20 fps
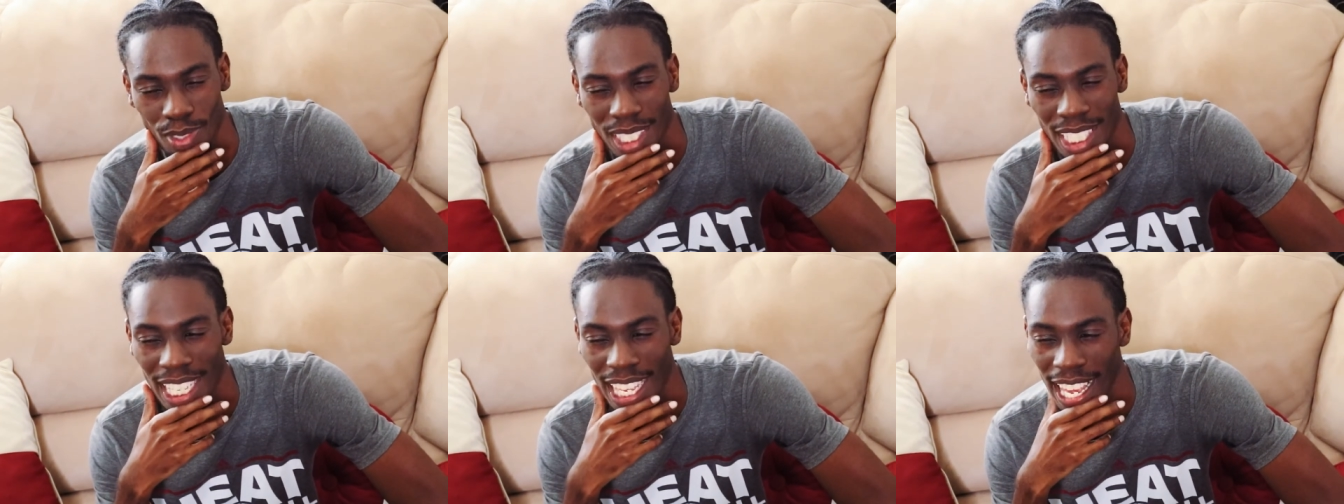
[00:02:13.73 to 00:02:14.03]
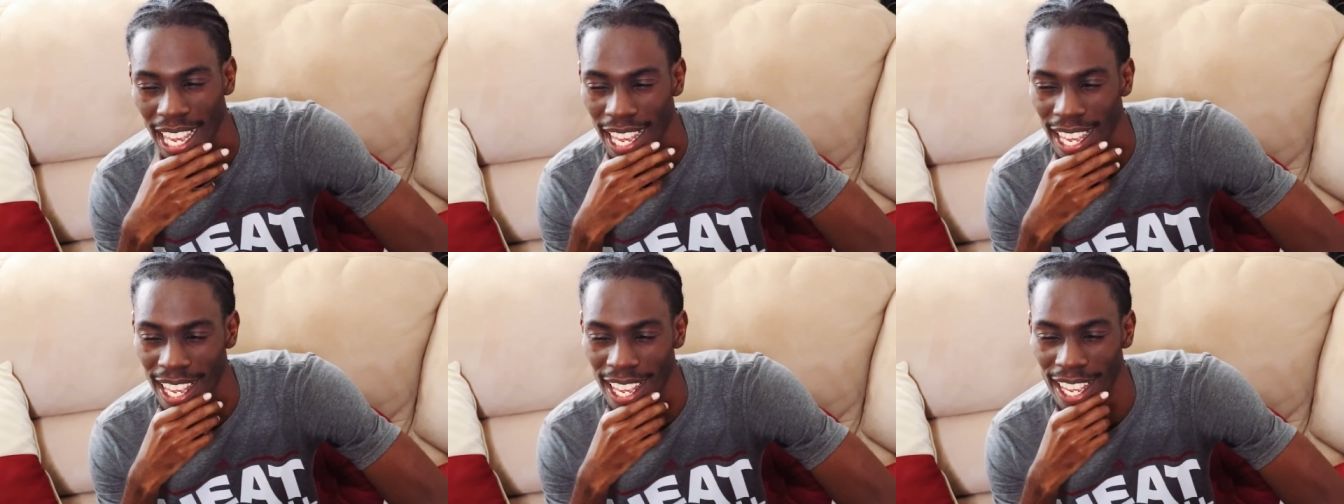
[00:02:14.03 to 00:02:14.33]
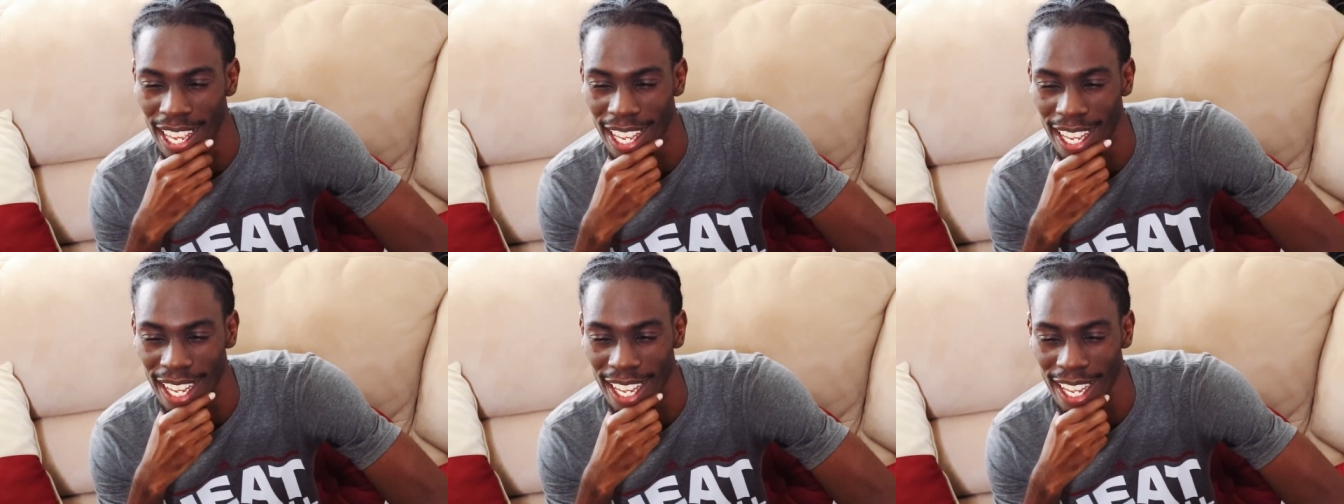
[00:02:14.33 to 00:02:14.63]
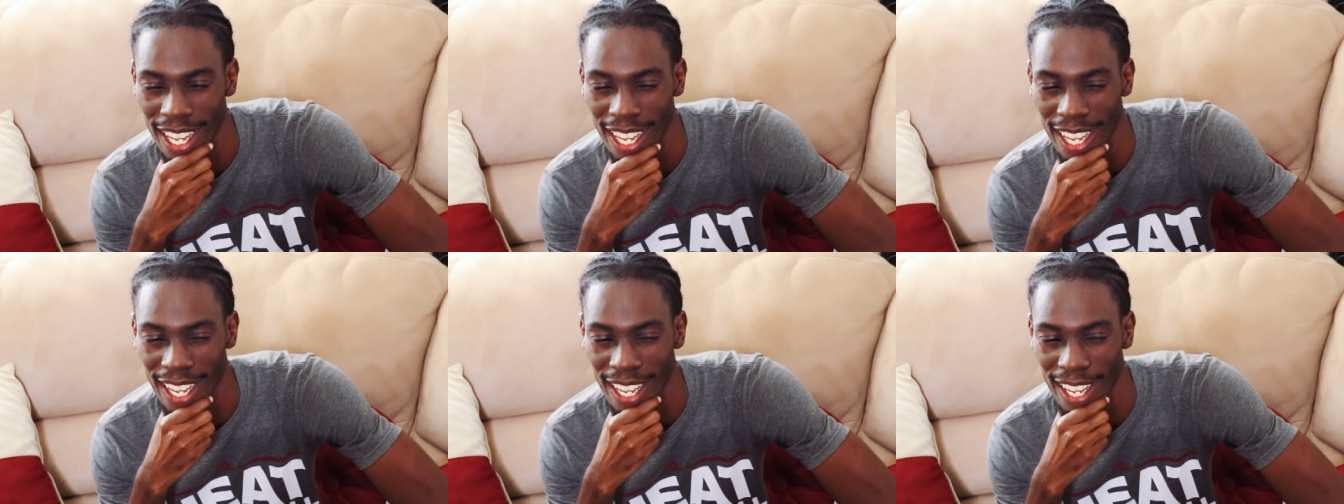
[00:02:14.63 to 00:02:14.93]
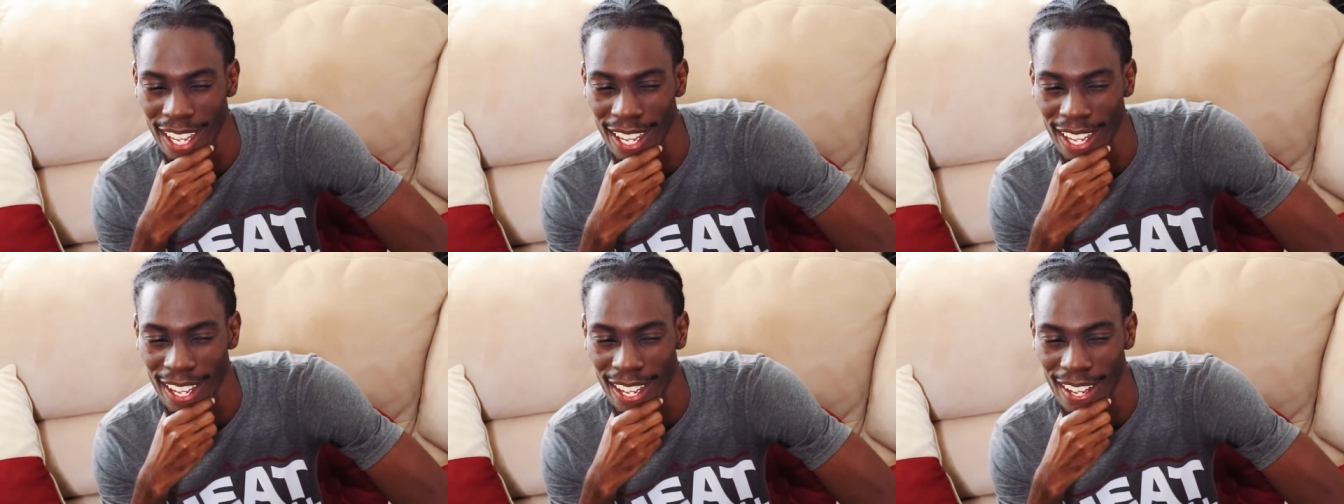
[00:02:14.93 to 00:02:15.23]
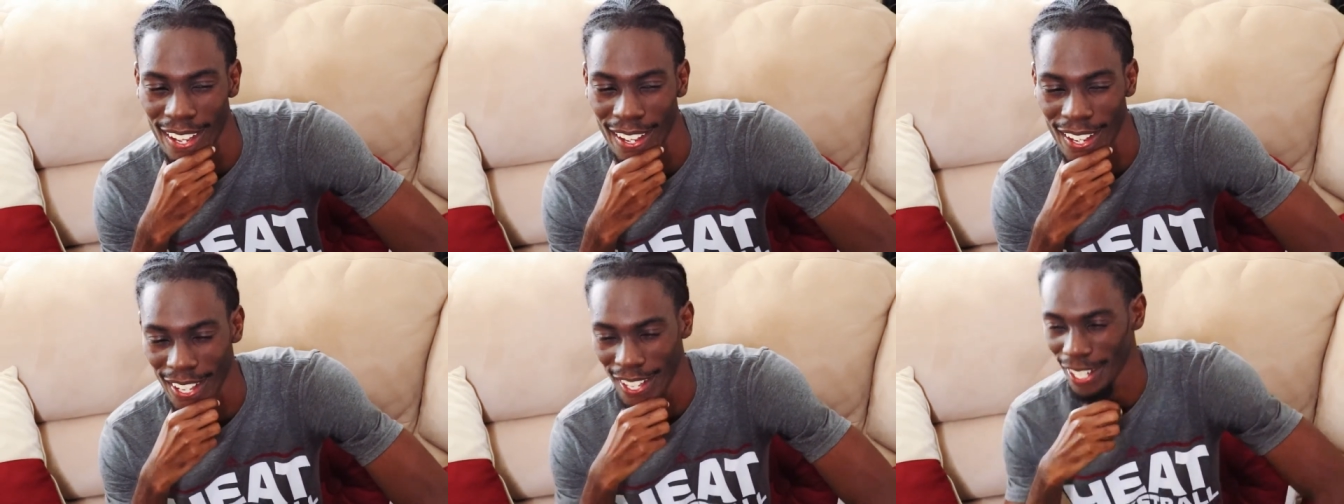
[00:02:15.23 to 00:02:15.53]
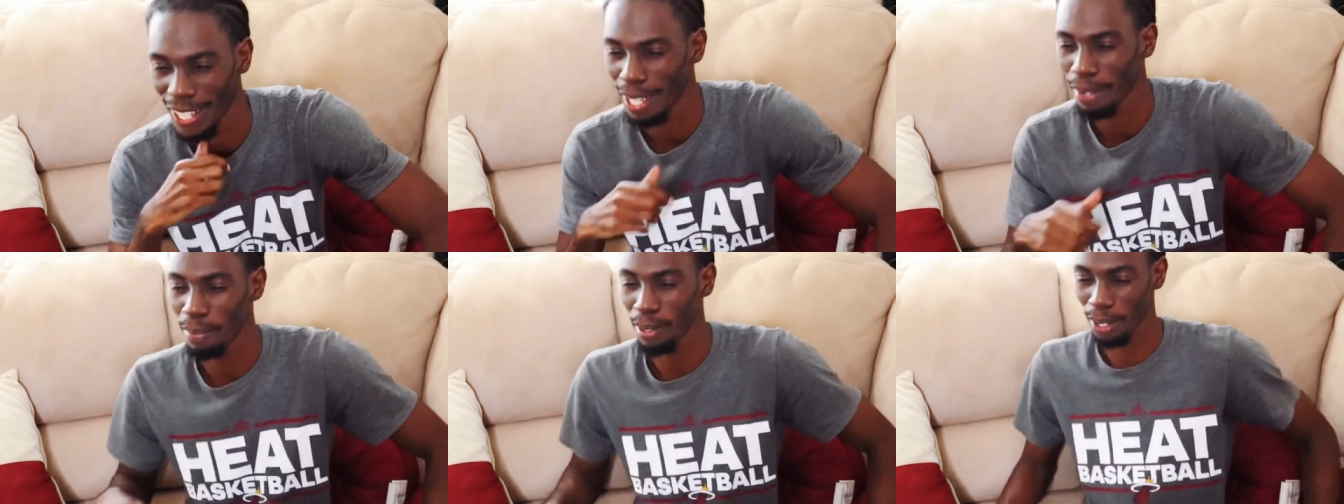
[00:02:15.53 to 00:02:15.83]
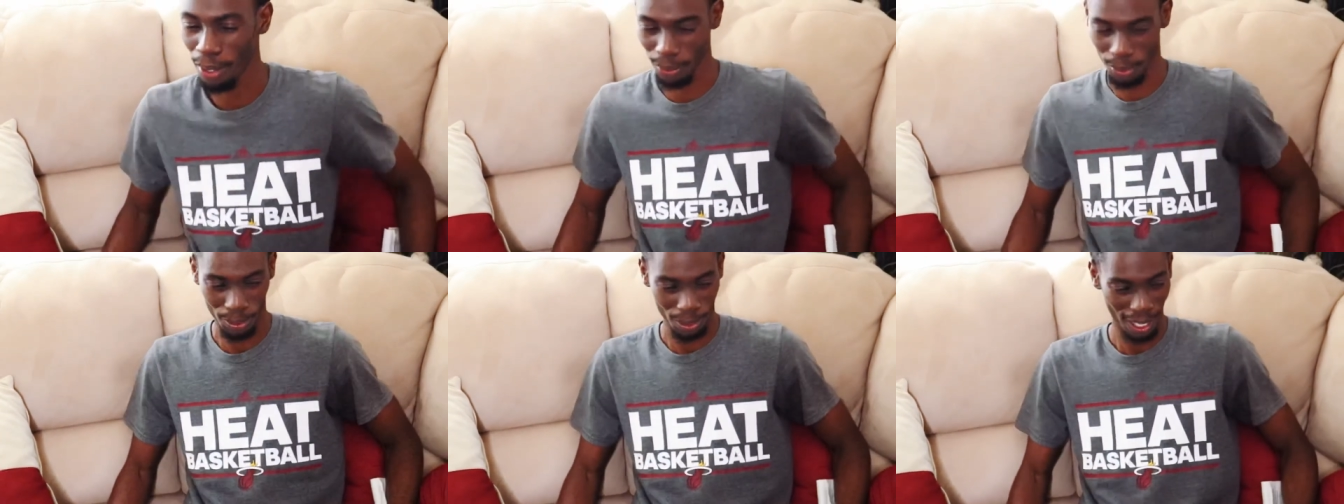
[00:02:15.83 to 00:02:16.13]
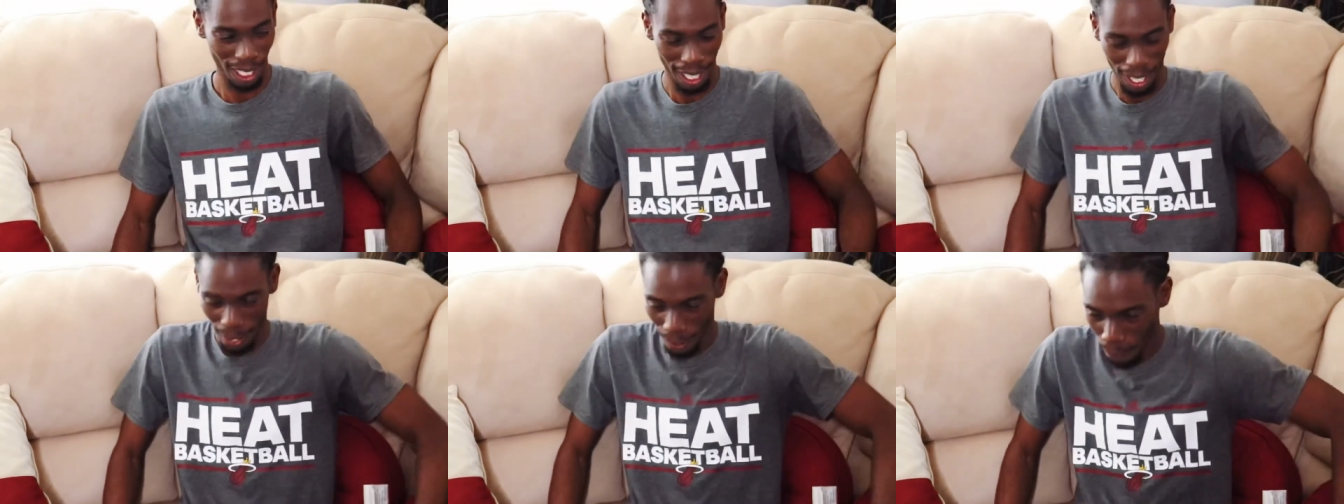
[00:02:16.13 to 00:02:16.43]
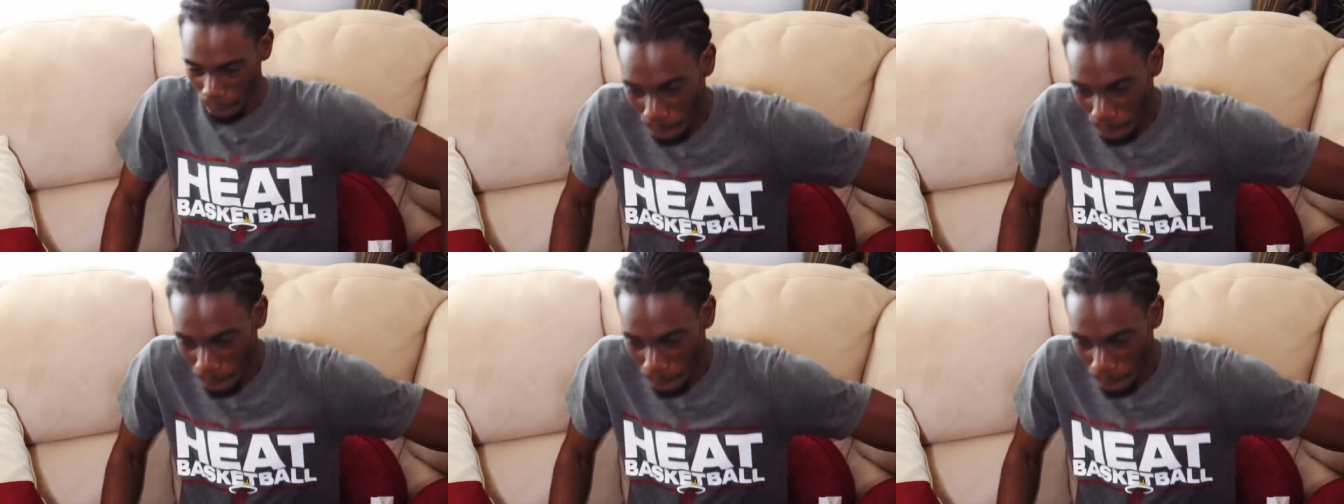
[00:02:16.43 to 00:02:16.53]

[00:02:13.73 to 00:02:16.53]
Yeah. Let me go do that.